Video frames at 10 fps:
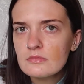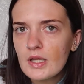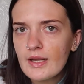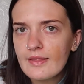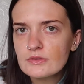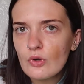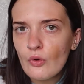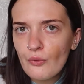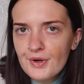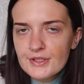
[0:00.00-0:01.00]
Okay, that's
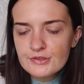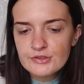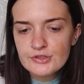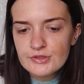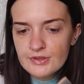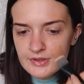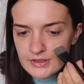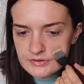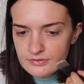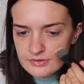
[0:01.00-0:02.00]
orange.
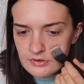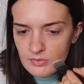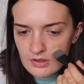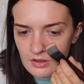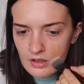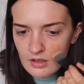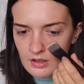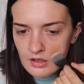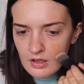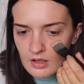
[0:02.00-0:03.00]
That's not summer glow.
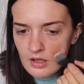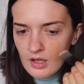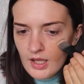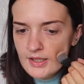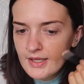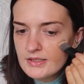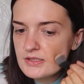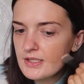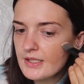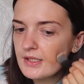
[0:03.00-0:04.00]
Okay, it's
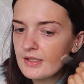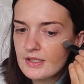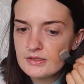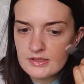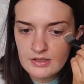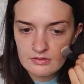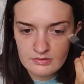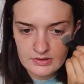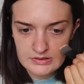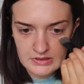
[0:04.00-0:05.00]
thin. It's thinner
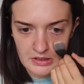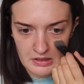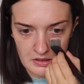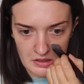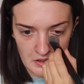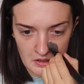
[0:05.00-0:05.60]
on the skin.